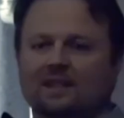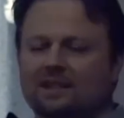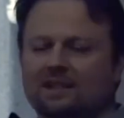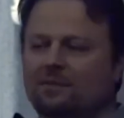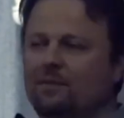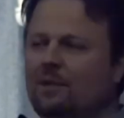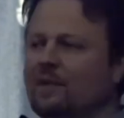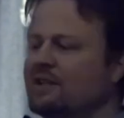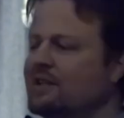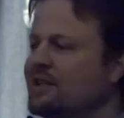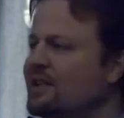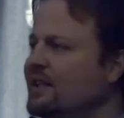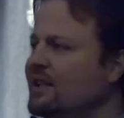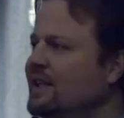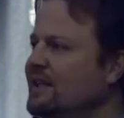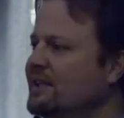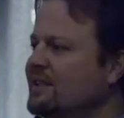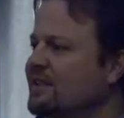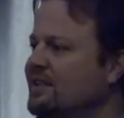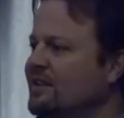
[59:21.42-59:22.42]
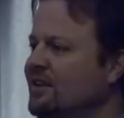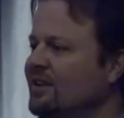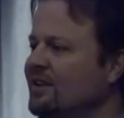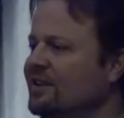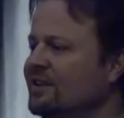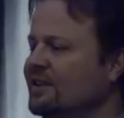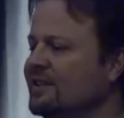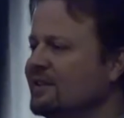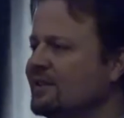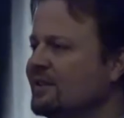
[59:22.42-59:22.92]
depends on a head
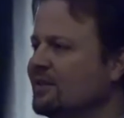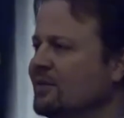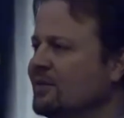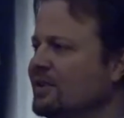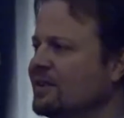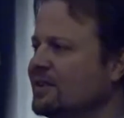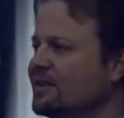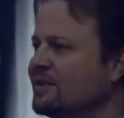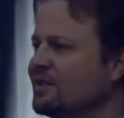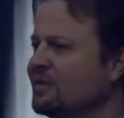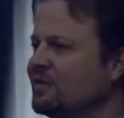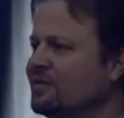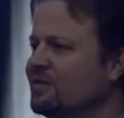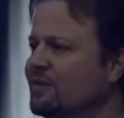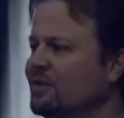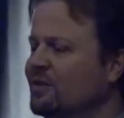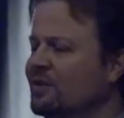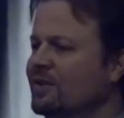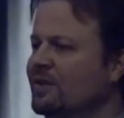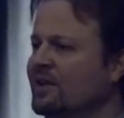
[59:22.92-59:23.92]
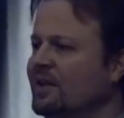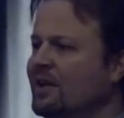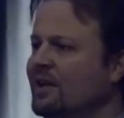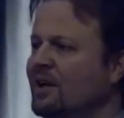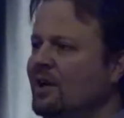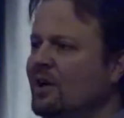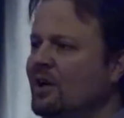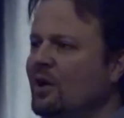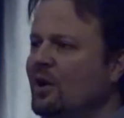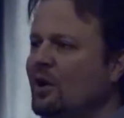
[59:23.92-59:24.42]
start and so on and so forth.
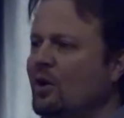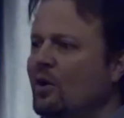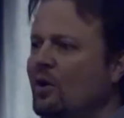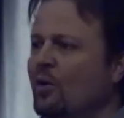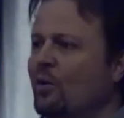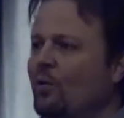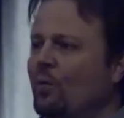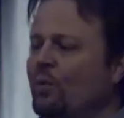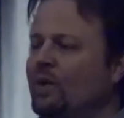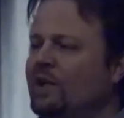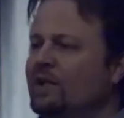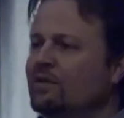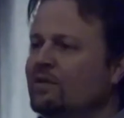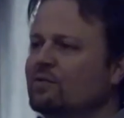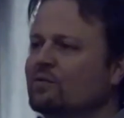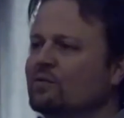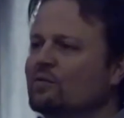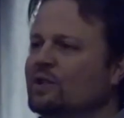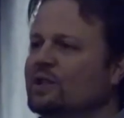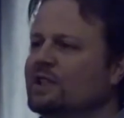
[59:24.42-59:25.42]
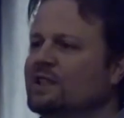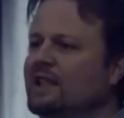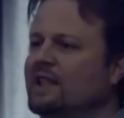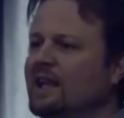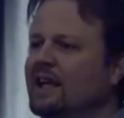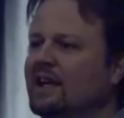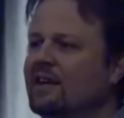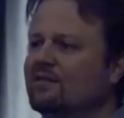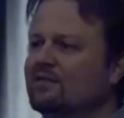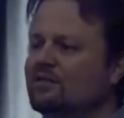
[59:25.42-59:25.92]
We don't really
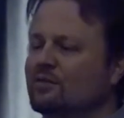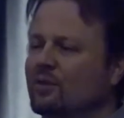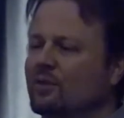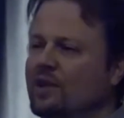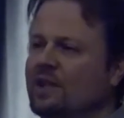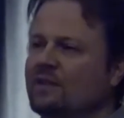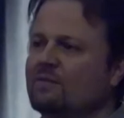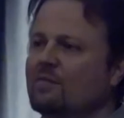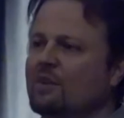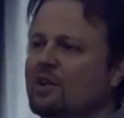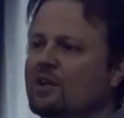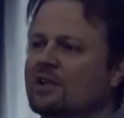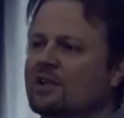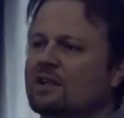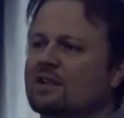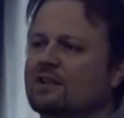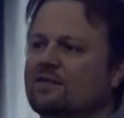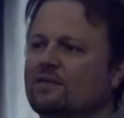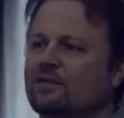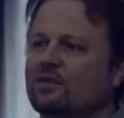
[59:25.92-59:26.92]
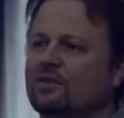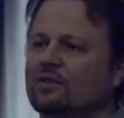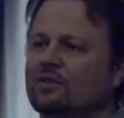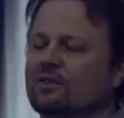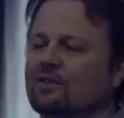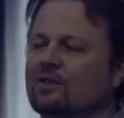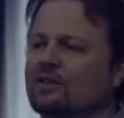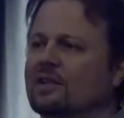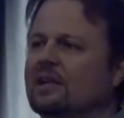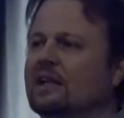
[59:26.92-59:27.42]
have great models
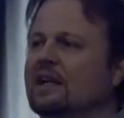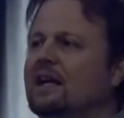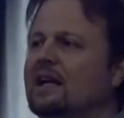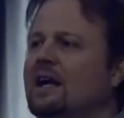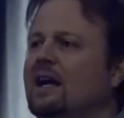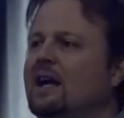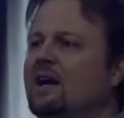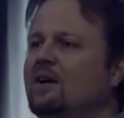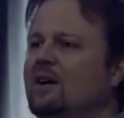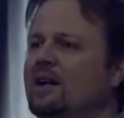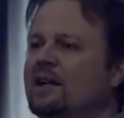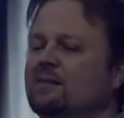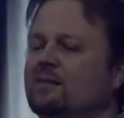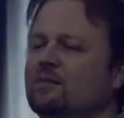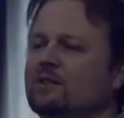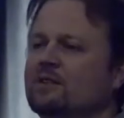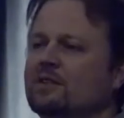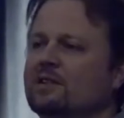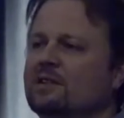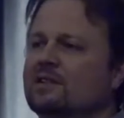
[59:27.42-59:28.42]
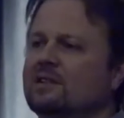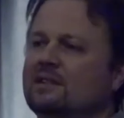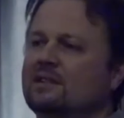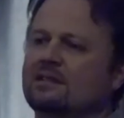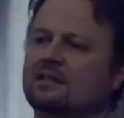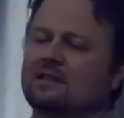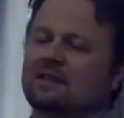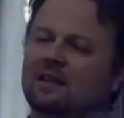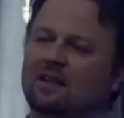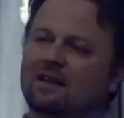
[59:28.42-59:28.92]
for how
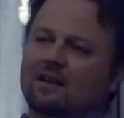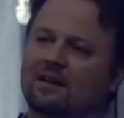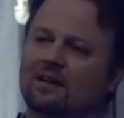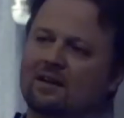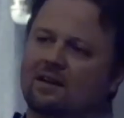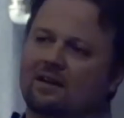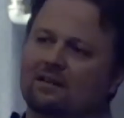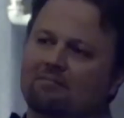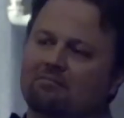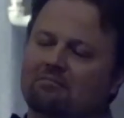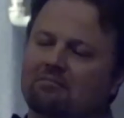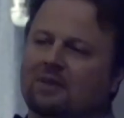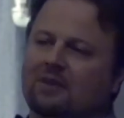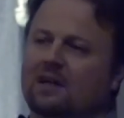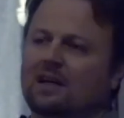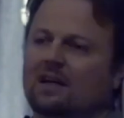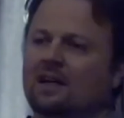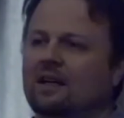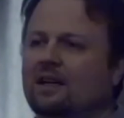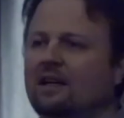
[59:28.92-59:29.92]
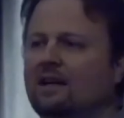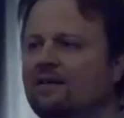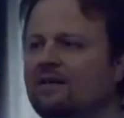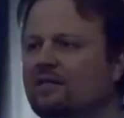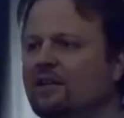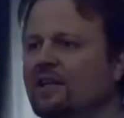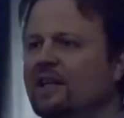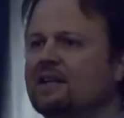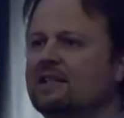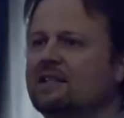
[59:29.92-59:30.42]
animals
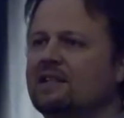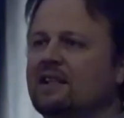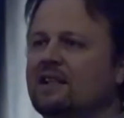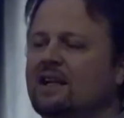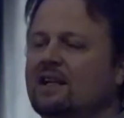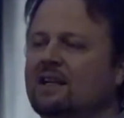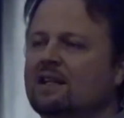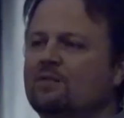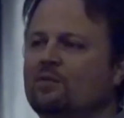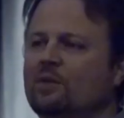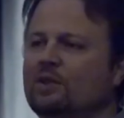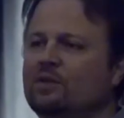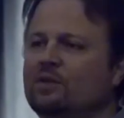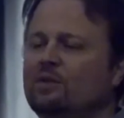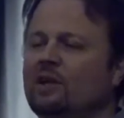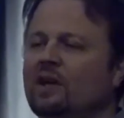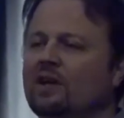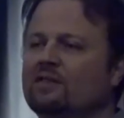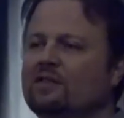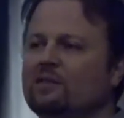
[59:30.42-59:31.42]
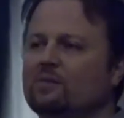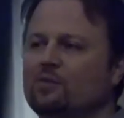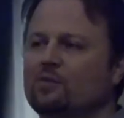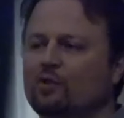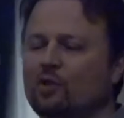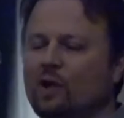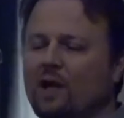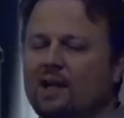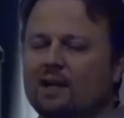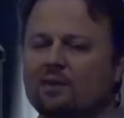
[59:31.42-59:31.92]
of that size. We do have some
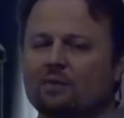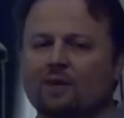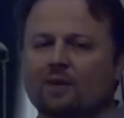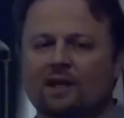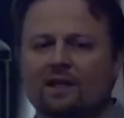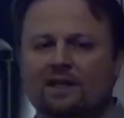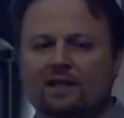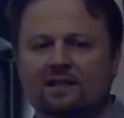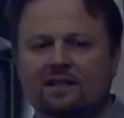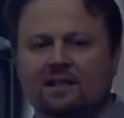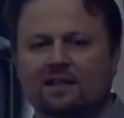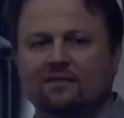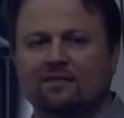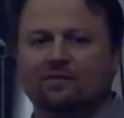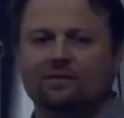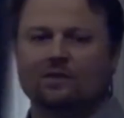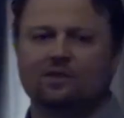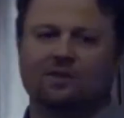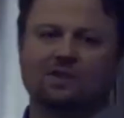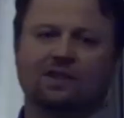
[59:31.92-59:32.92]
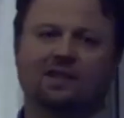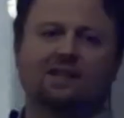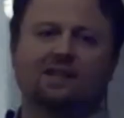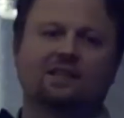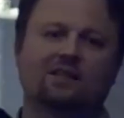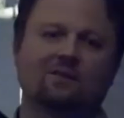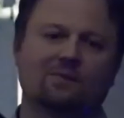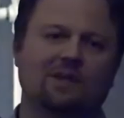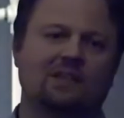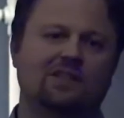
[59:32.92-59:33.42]
trackways, and you can
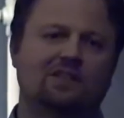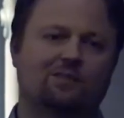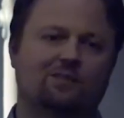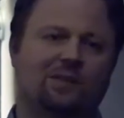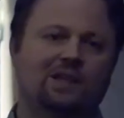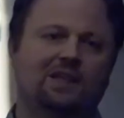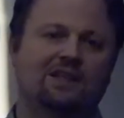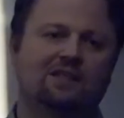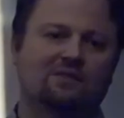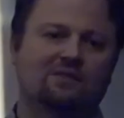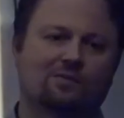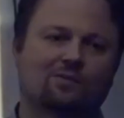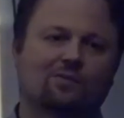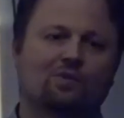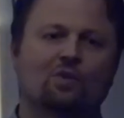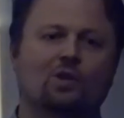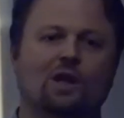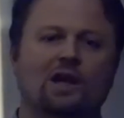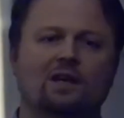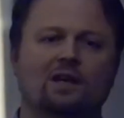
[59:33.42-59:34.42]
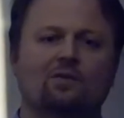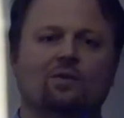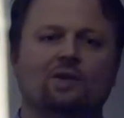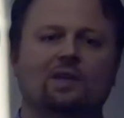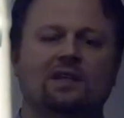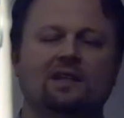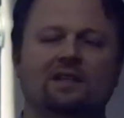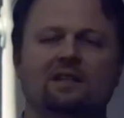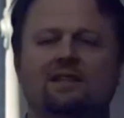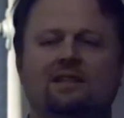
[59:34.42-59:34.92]
estimate speeds from
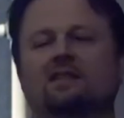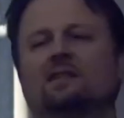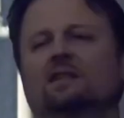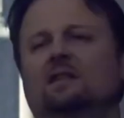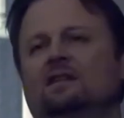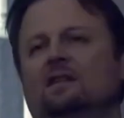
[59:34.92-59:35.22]
trackways.